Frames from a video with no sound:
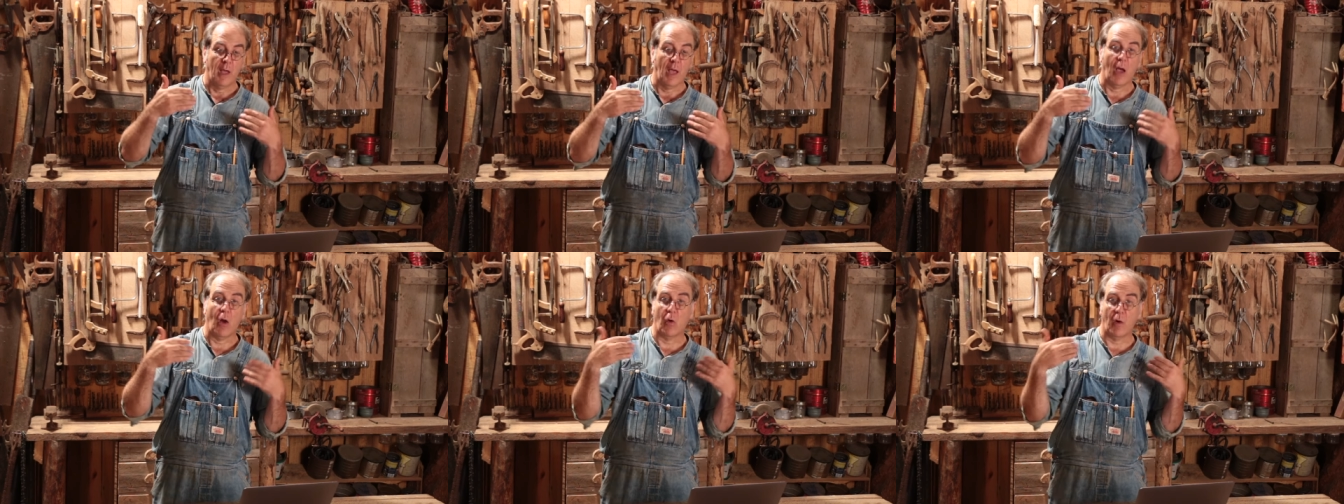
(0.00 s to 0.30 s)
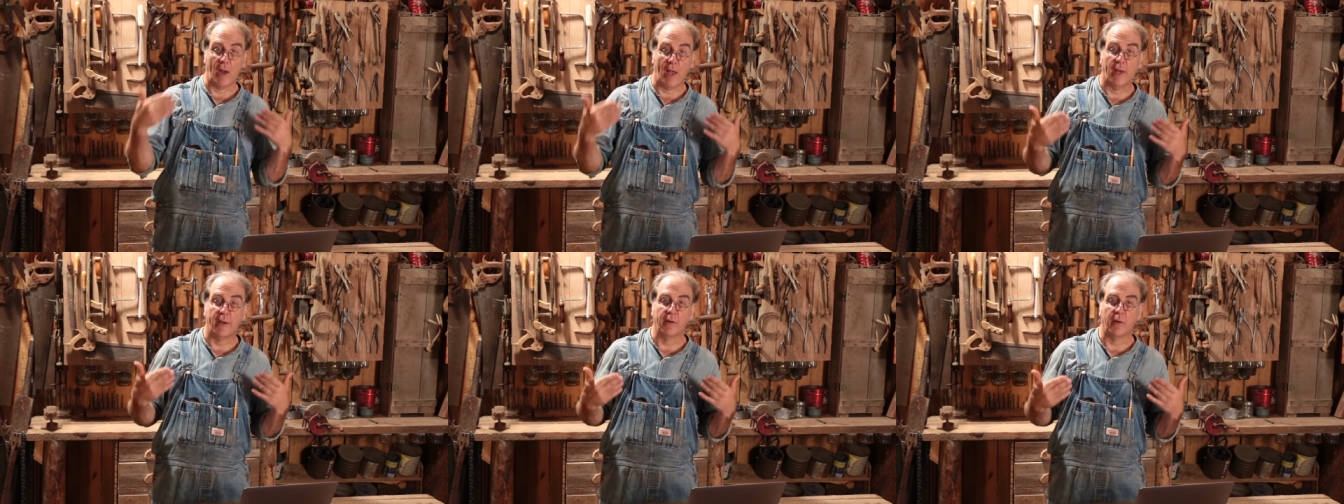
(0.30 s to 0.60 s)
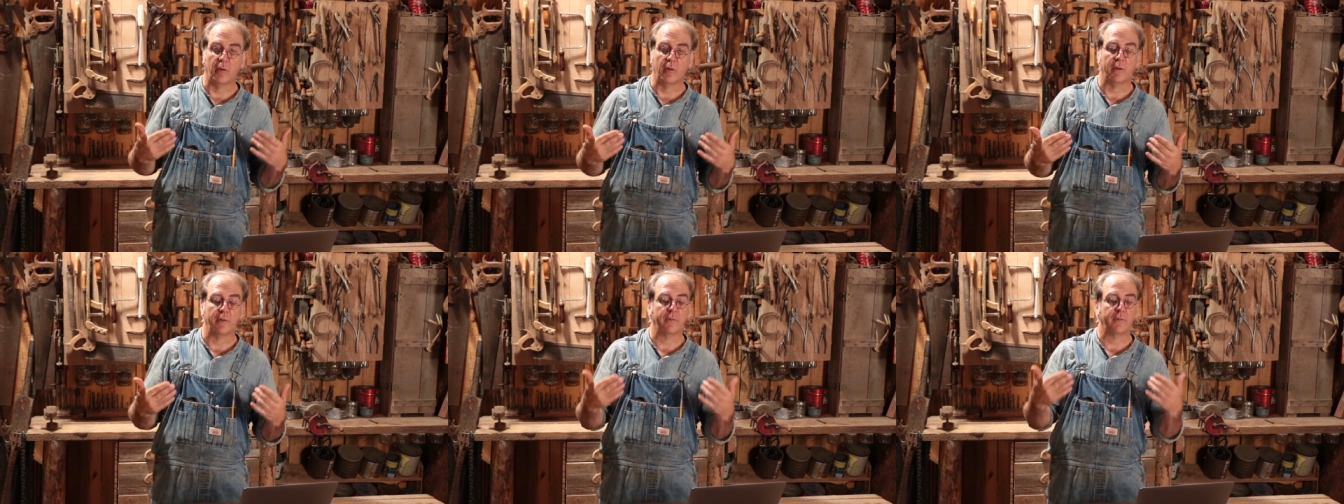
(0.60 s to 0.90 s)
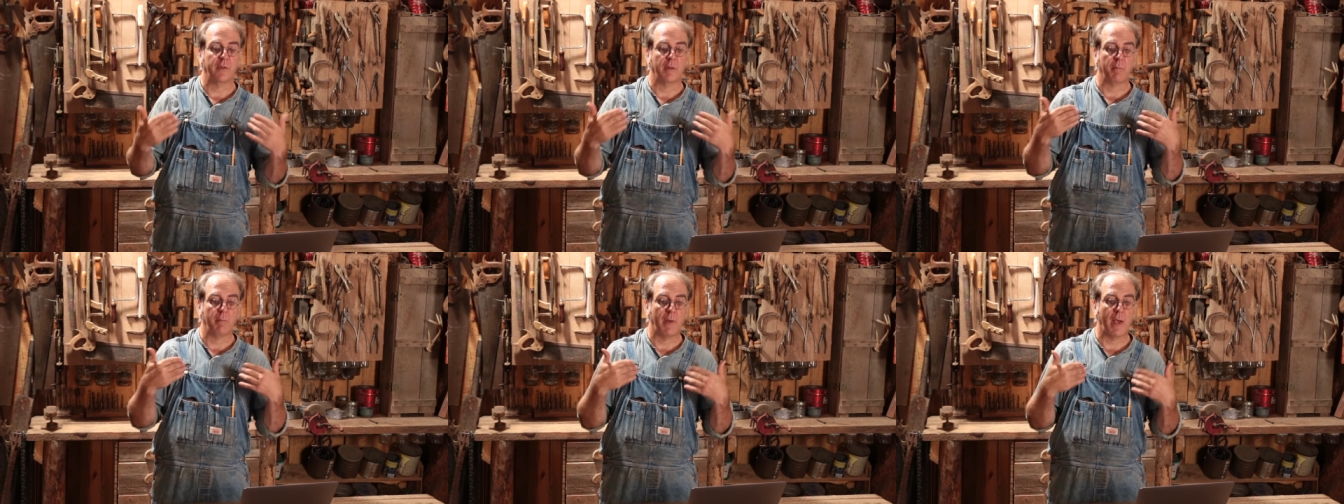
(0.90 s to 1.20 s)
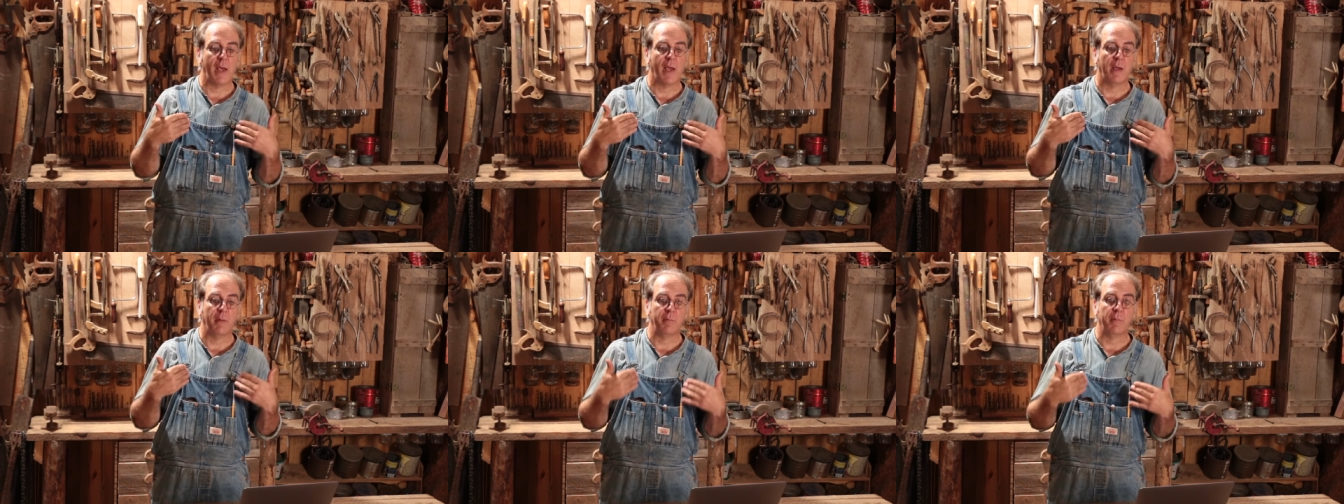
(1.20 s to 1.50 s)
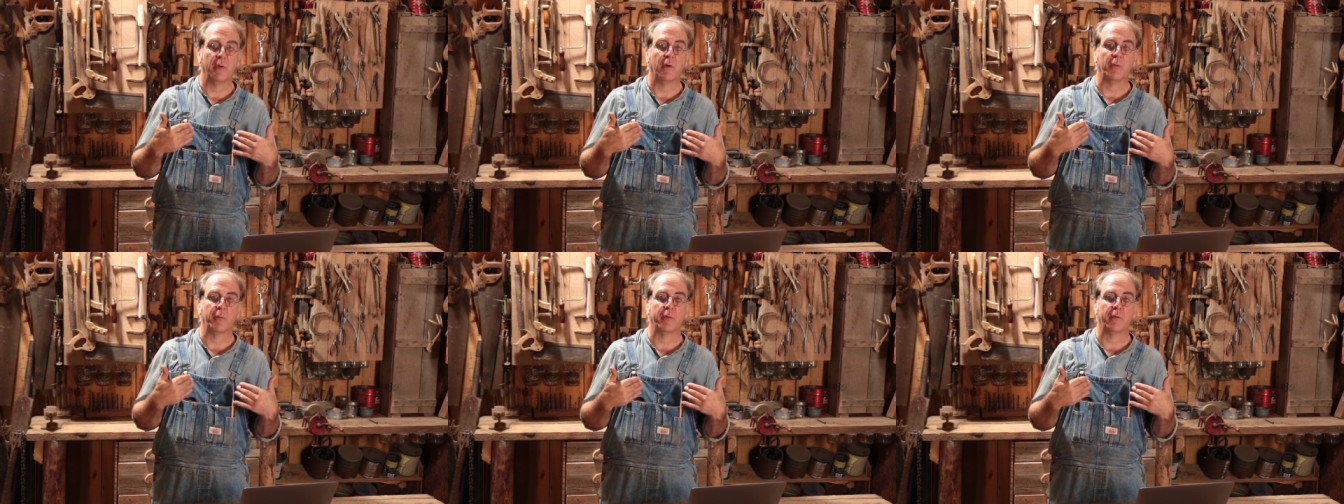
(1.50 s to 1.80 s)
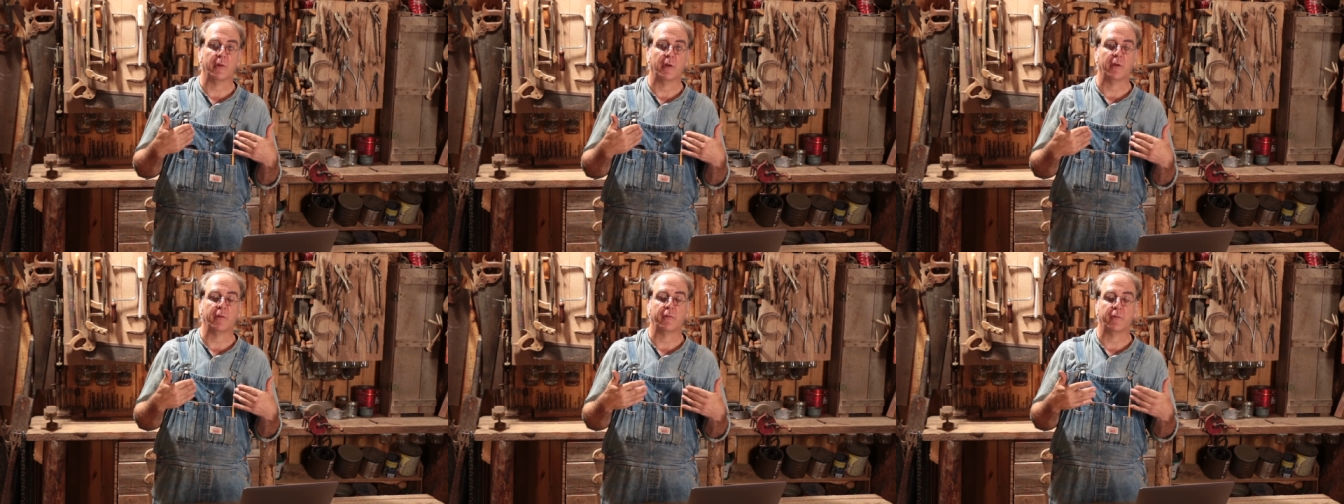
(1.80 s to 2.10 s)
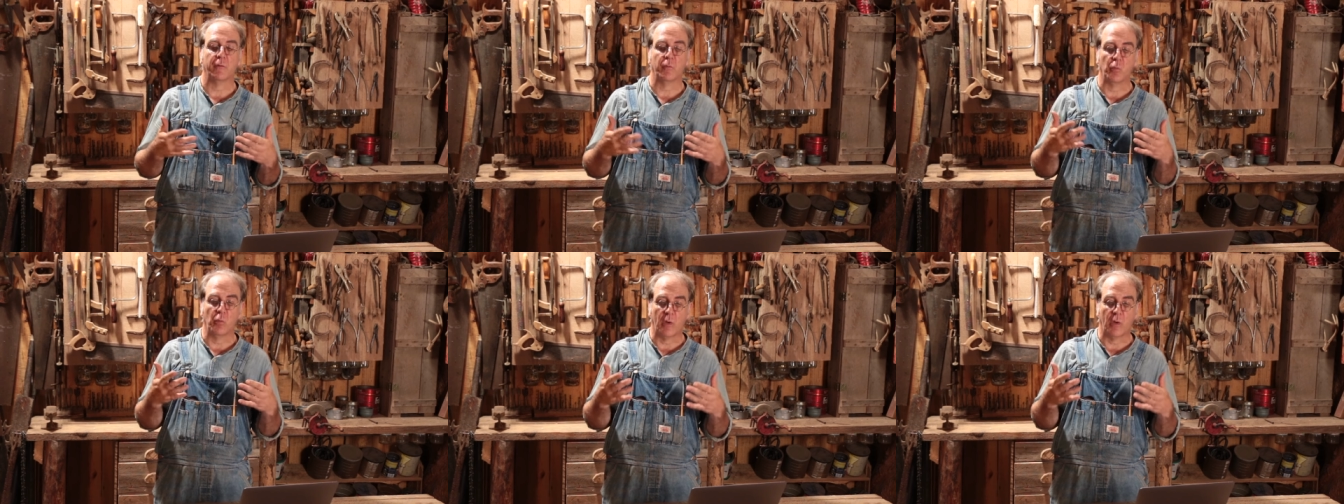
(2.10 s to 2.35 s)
or I notice that my milk production,